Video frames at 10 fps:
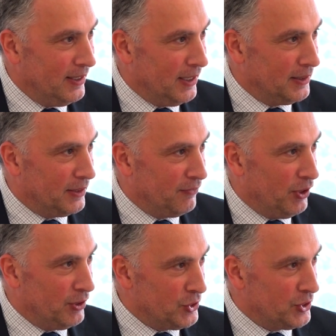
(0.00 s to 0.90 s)
and that
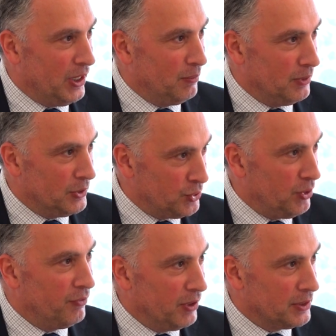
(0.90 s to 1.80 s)
very same
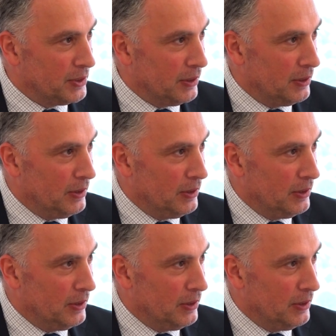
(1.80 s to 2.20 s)
sovereignty.